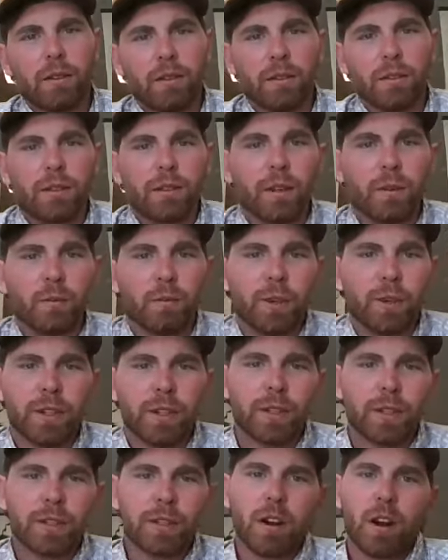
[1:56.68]
some
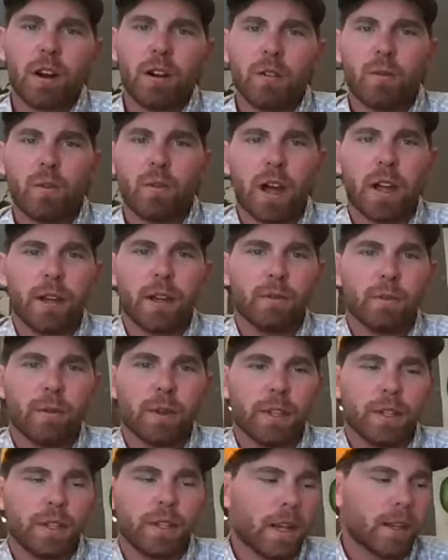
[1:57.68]
reasons are of why
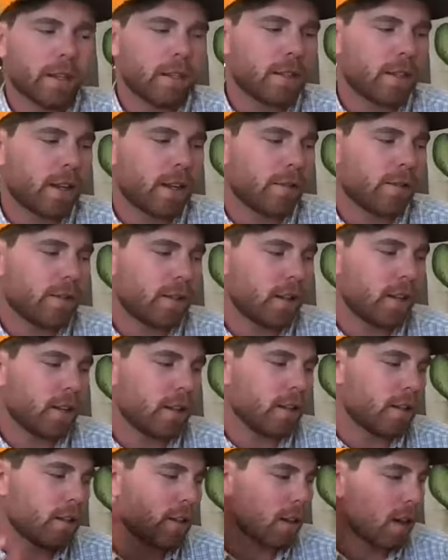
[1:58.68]
we like to save
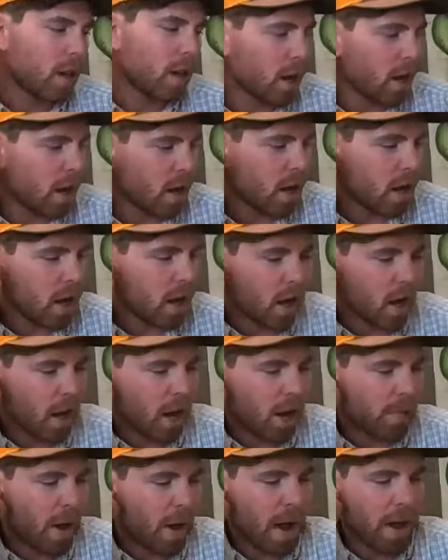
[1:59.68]
seeds.
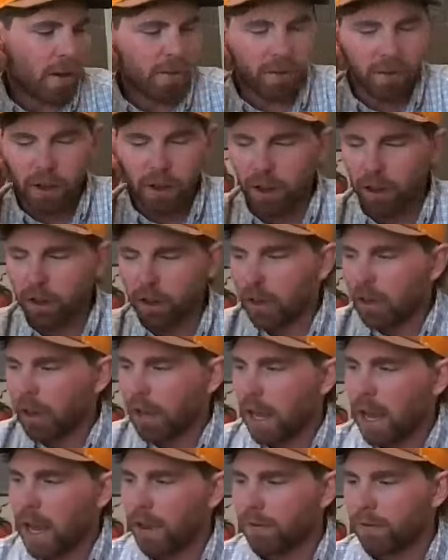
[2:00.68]
I have a
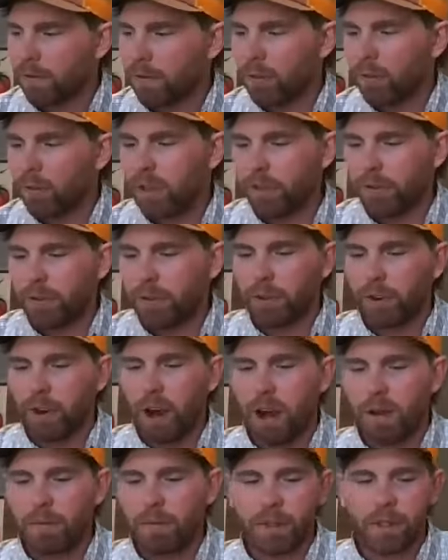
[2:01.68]
handful of different
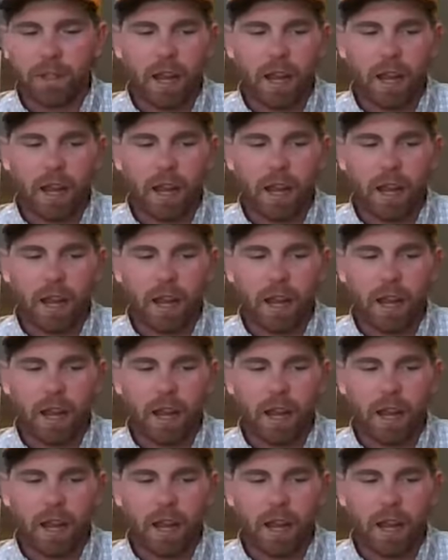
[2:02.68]
crops